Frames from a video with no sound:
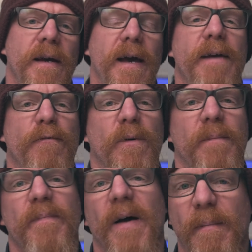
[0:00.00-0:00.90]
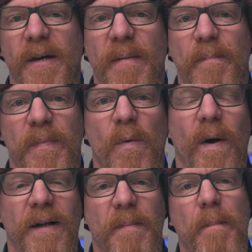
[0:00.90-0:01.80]
Hey everyone, I'm Kim.
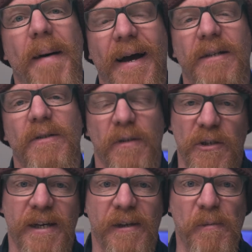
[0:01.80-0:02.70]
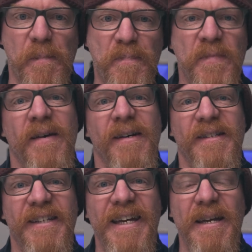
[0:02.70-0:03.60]
Welcome back to the channel.
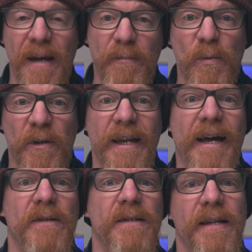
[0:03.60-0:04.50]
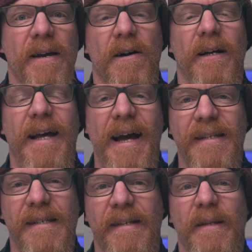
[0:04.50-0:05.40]
Today, Capture One announced they are
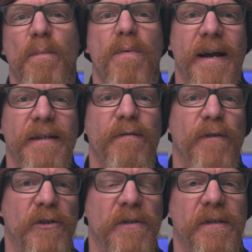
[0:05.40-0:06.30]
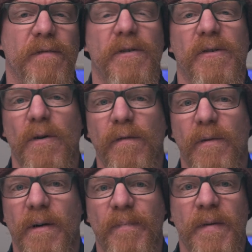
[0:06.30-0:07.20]
cancelling the branded versions of their
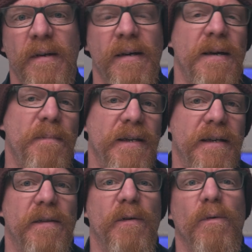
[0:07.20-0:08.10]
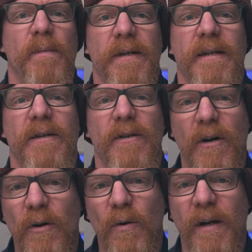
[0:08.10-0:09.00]
software, meaning there will be
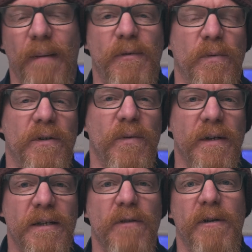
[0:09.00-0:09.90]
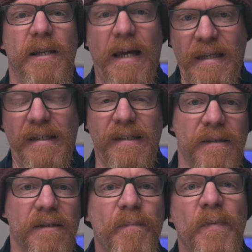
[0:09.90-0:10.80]
no Capture One 23
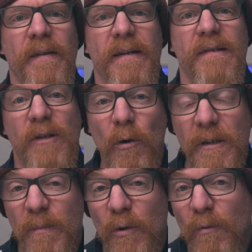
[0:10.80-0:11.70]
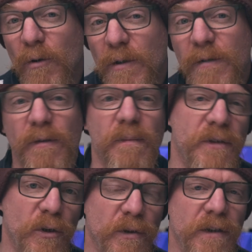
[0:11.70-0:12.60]
licenses that solely support RAWs from
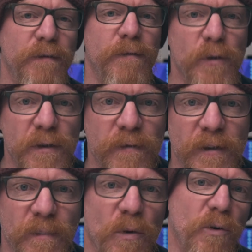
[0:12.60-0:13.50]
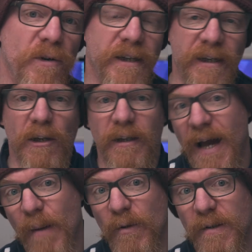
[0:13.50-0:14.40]
Sony, Fujifilm or Nikon
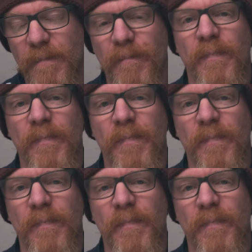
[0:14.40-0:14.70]
cameras.